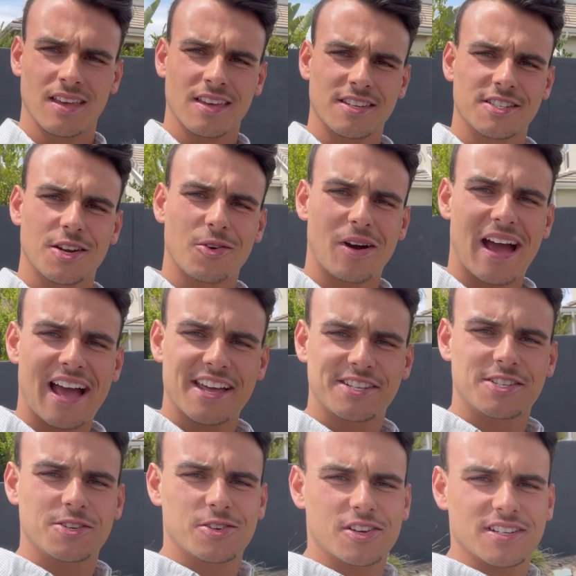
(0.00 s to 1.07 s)
So
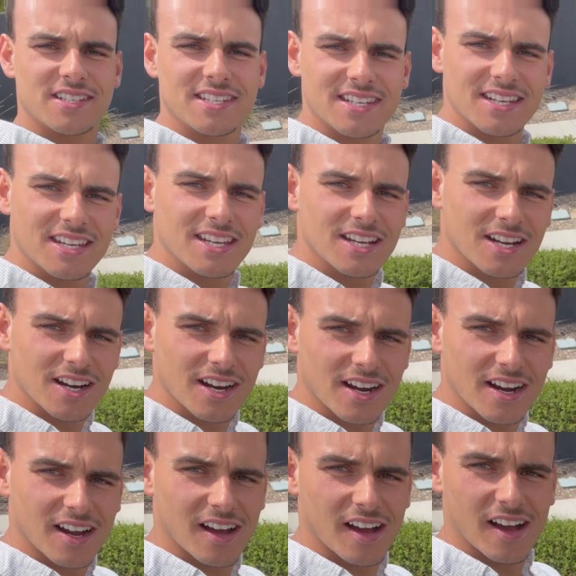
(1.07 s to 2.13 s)
as you could see
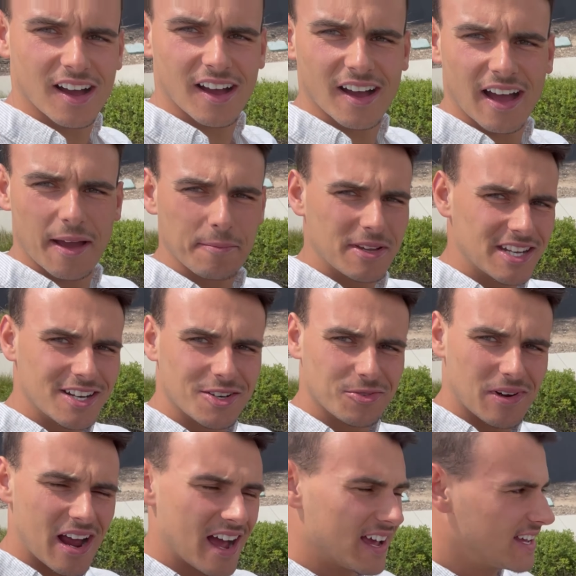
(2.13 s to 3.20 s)
here, uh, I mean, it
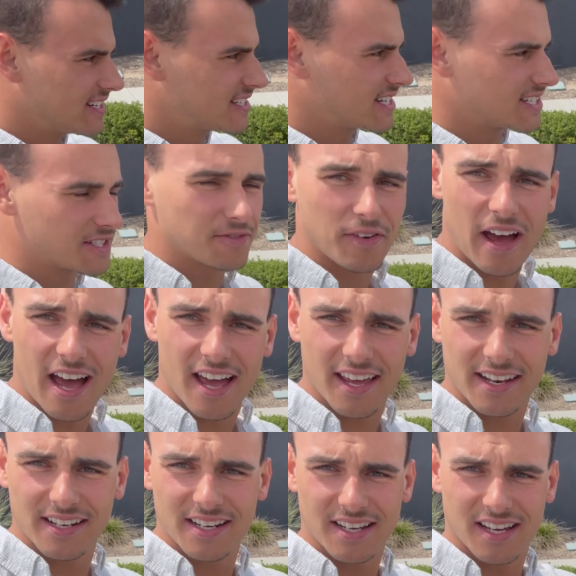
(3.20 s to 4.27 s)
rides, it's
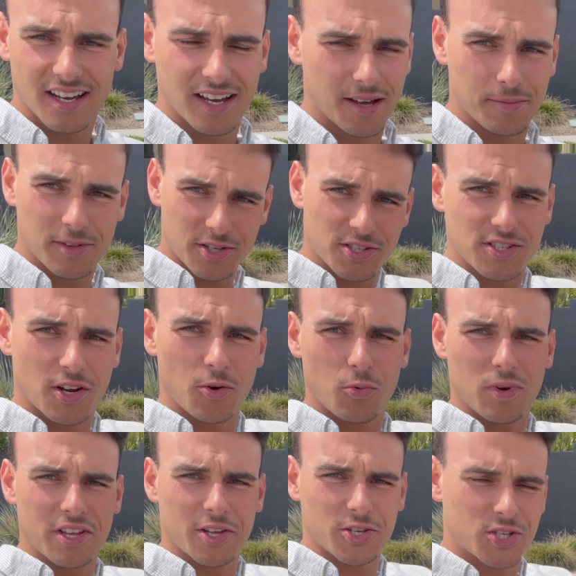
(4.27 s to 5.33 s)
fine. Um, there's no
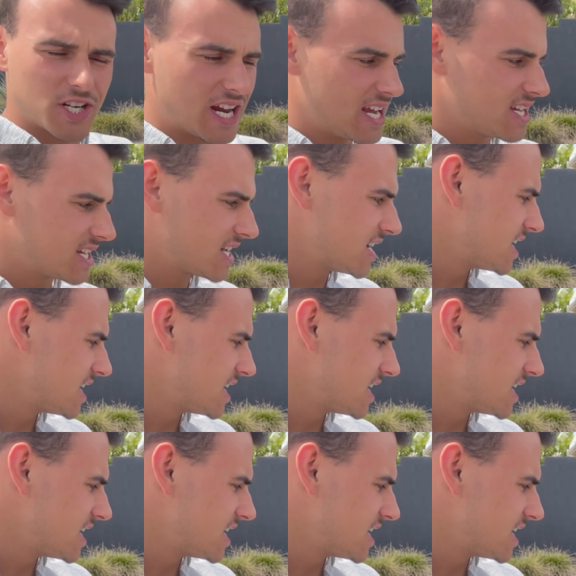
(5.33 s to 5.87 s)
wheel shake.